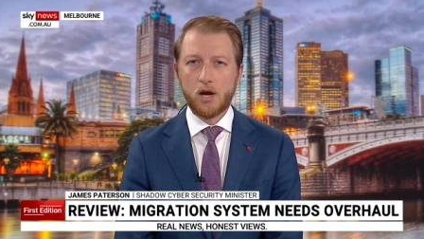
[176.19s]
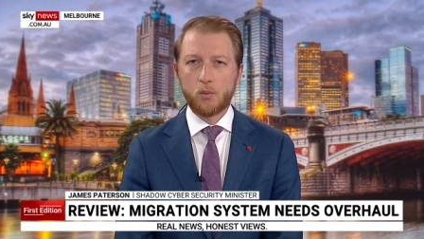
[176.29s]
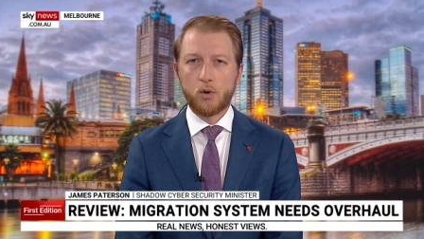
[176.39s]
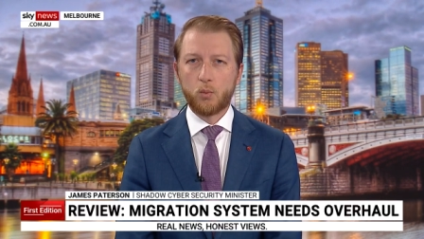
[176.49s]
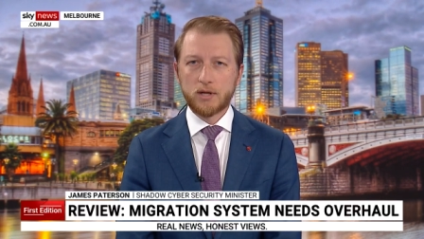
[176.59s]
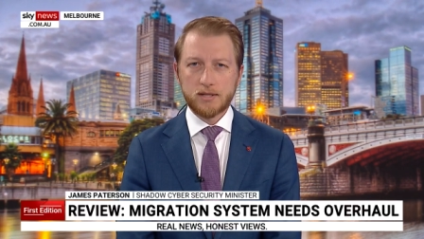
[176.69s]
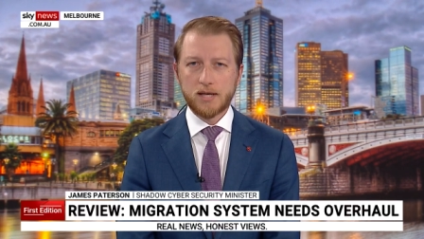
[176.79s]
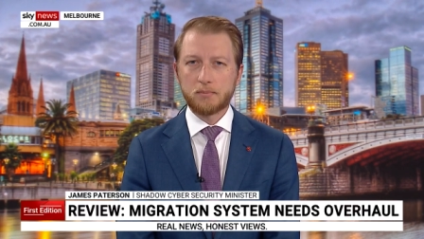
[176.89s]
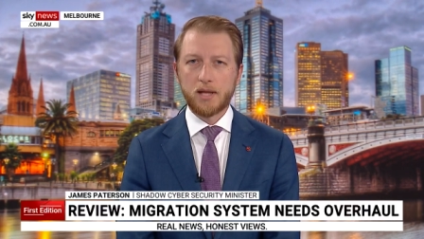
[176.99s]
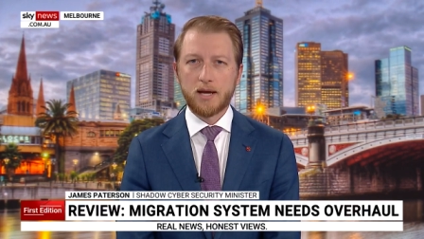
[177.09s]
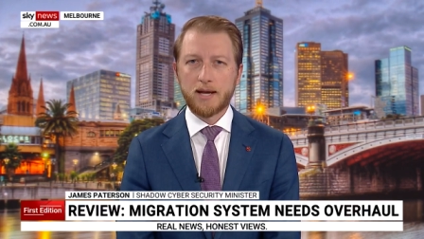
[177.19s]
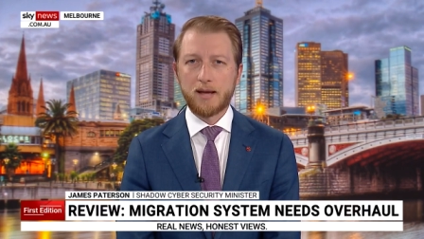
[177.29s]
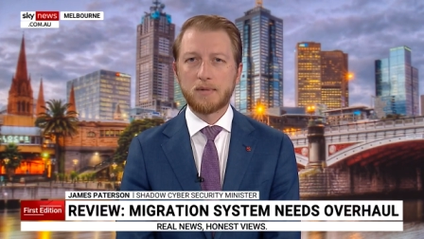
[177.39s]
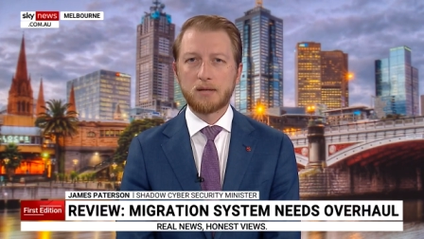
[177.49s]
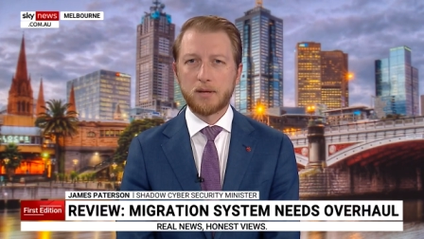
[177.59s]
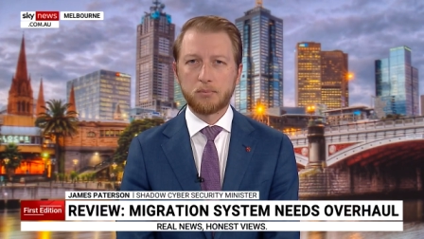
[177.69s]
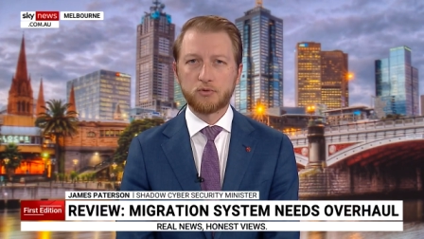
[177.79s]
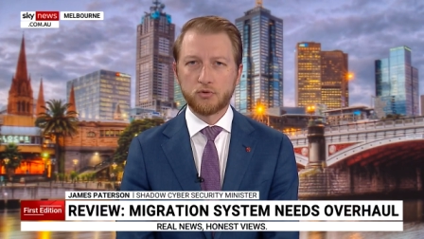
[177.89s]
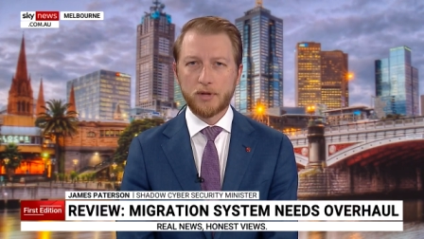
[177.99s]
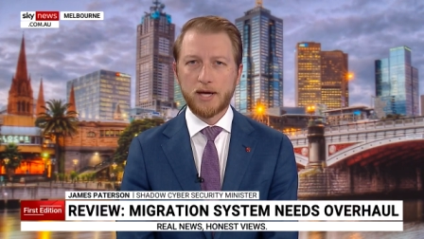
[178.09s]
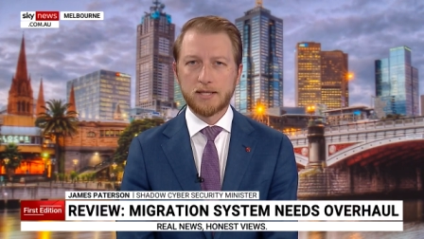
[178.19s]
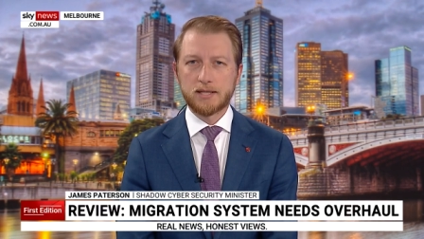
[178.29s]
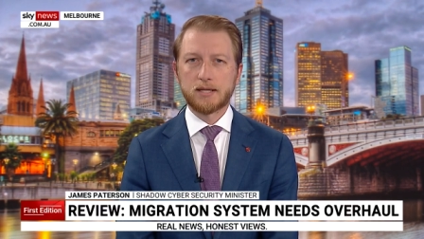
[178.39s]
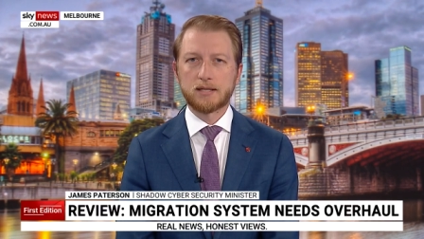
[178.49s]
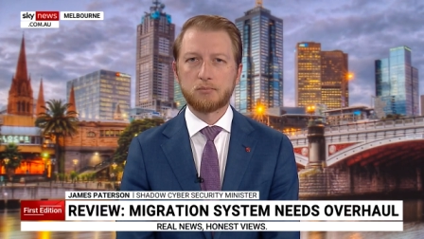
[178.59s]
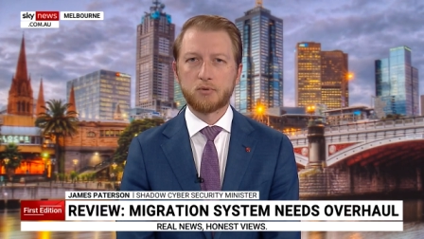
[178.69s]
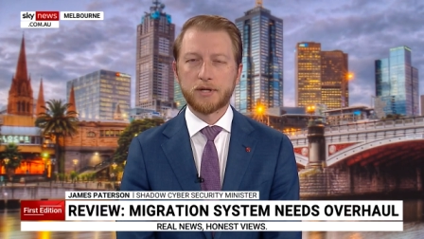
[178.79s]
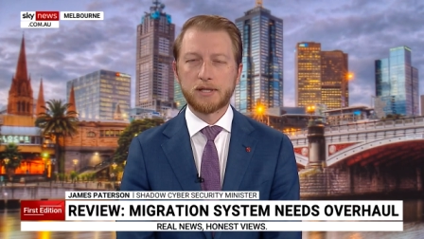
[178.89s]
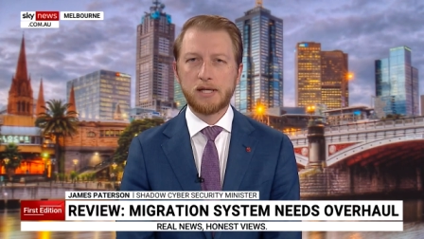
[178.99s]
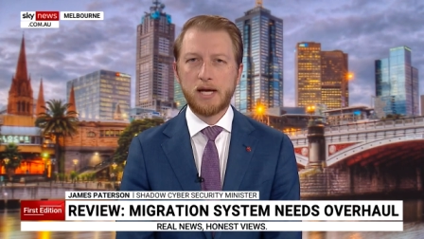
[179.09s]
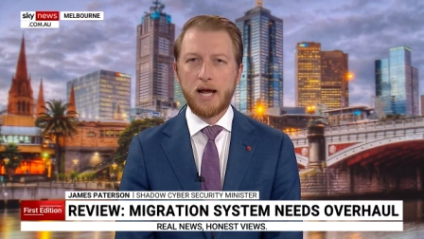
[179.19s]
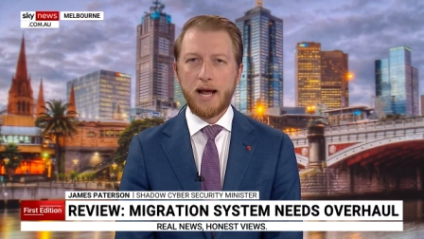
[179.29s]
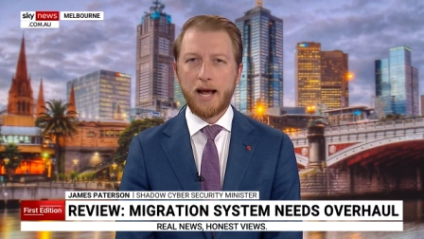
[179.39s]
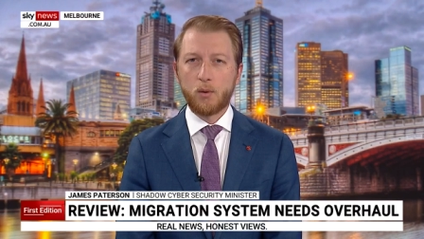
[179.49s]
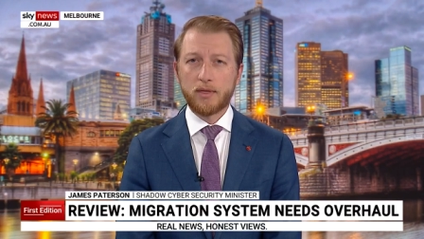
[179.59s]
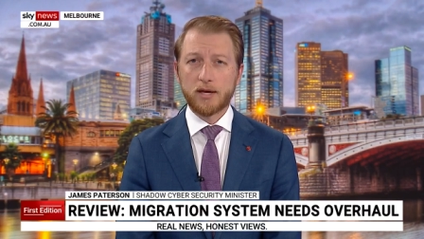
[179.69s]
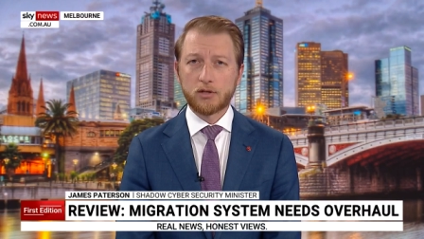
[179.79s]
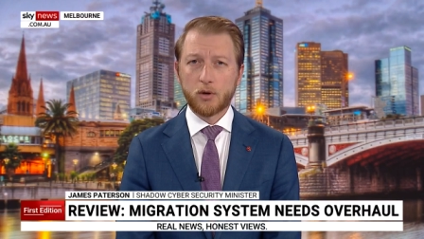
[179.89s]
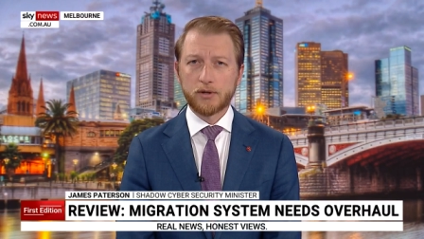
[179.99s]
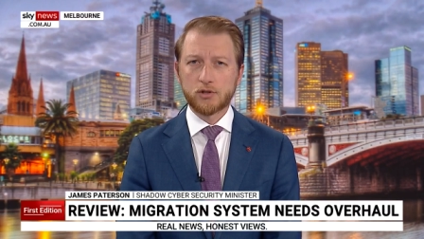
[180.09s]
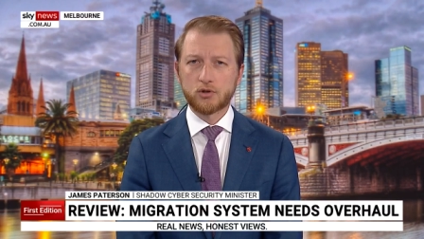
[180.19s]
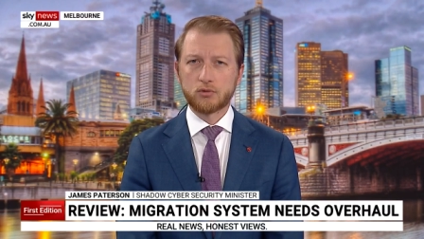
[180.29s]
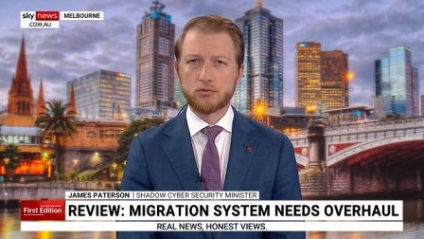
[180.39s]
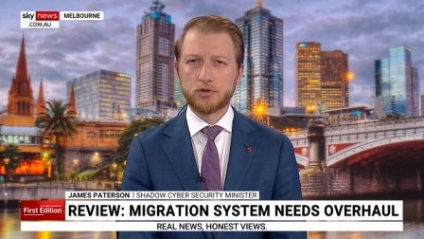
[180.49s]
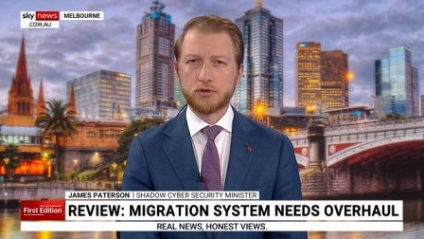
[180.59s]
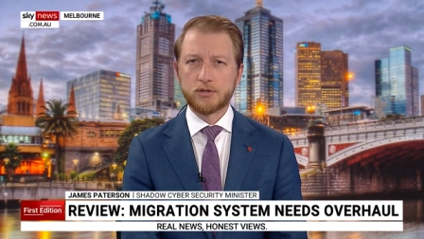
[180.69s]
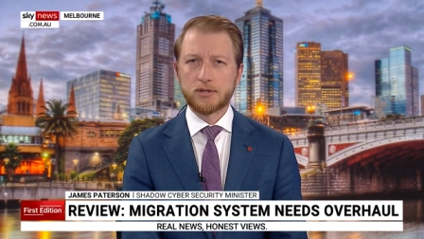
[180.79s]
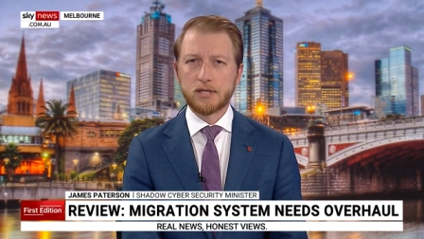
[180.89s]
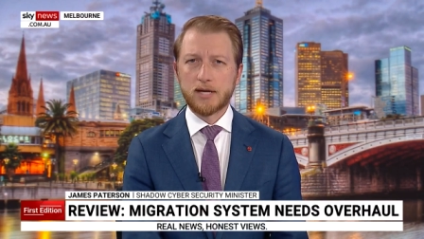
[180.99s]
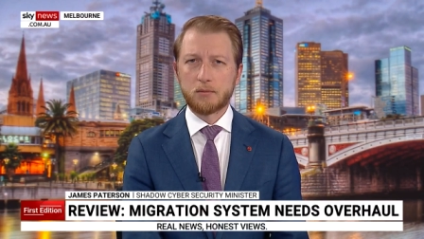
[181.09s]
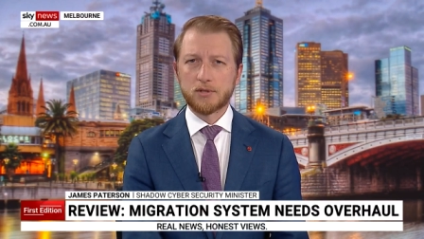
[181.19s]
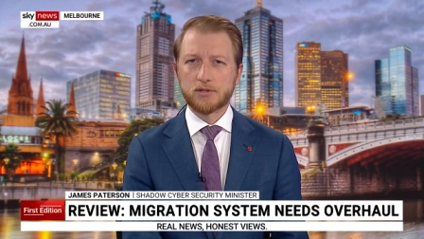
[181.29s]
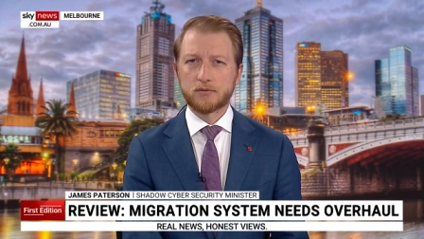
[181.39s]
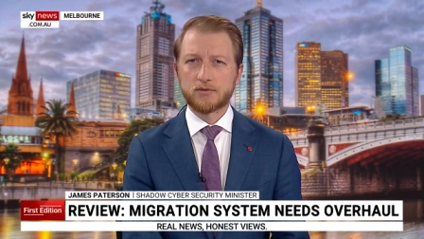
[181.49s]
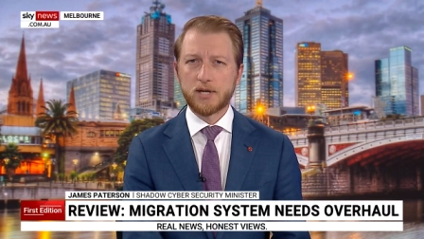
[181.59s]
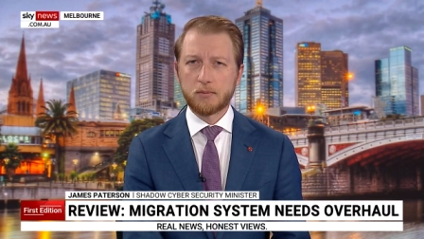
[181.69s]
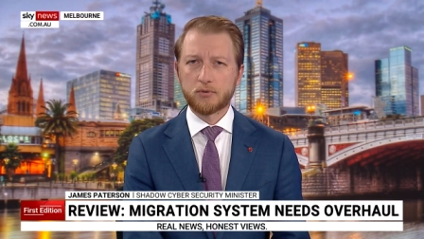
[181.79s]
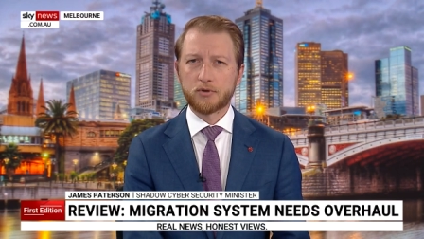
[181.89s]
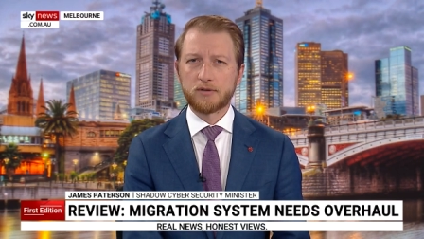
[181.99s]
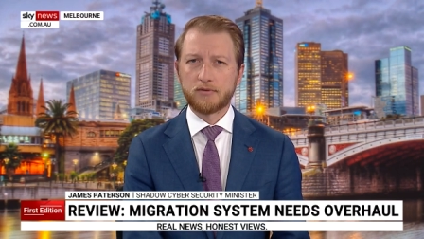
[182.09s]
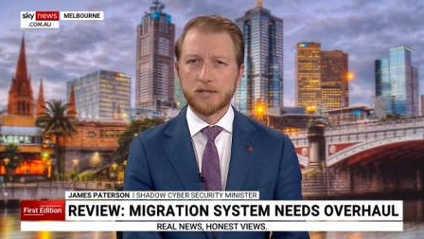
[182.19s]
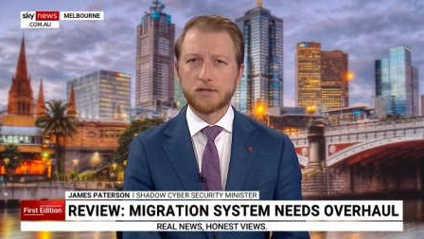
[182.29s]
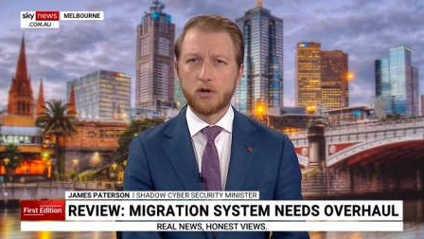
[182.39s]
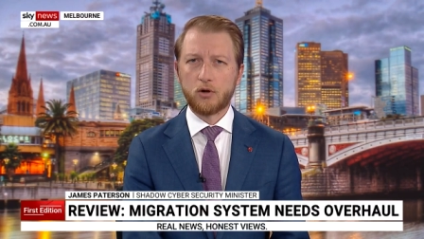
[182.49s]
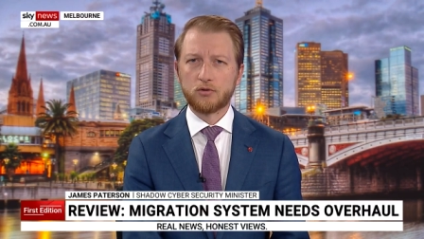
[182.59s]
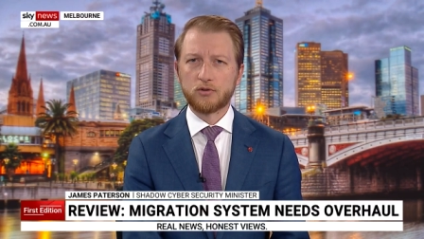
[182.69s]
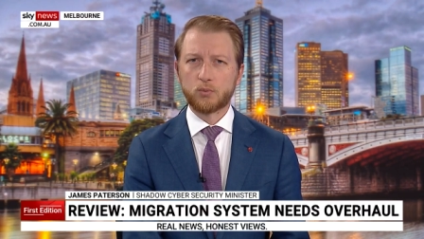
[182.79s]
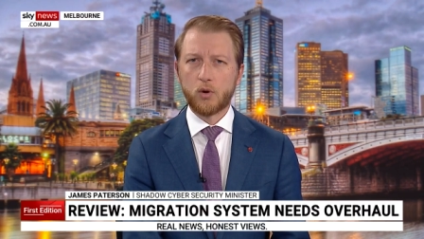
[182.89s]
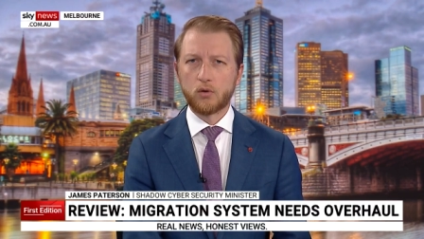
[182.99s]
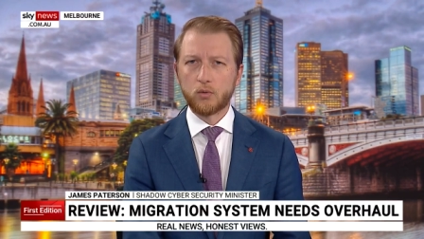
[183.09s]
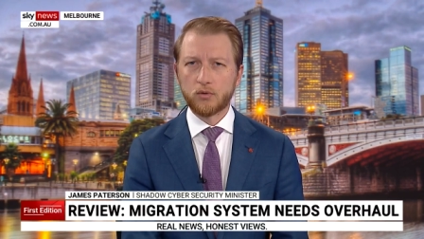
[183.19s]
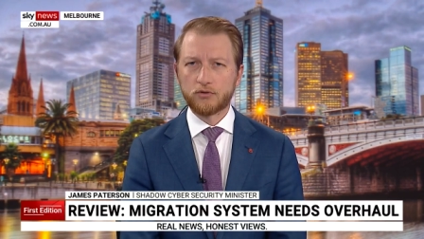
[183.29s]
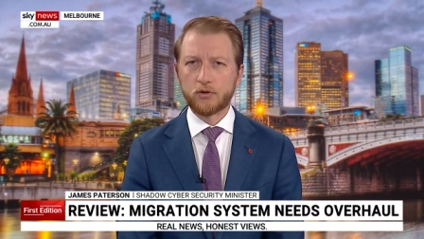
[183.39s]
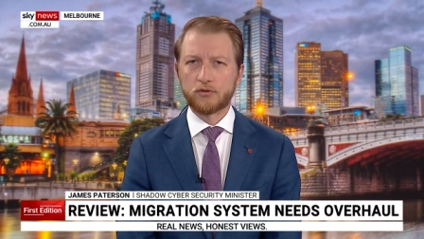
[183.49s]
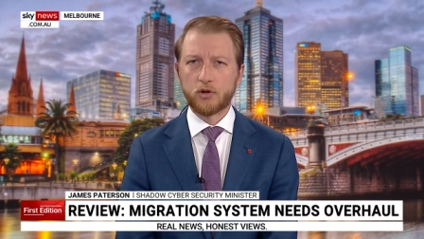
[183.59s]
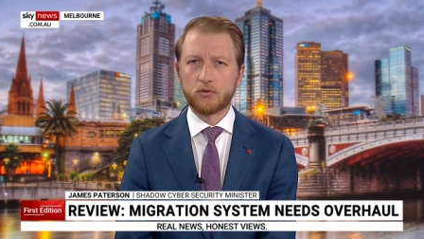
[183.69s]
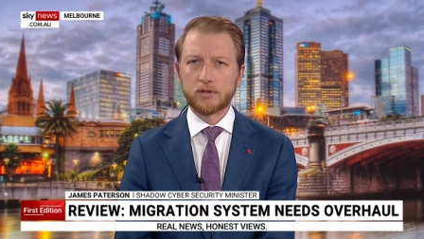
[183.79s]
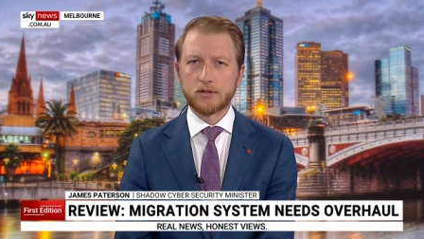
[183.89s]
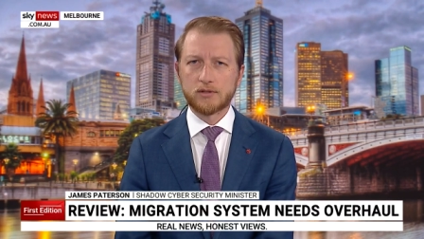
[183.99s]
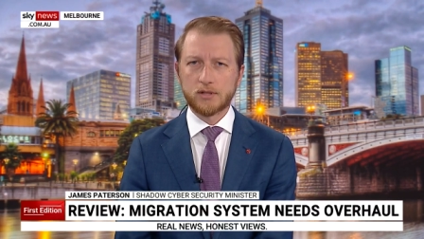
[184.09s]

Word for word: What, what is their plan? How many people do they intend to bring? How are they going to reduce the numbers of temporary visa holders while also solving the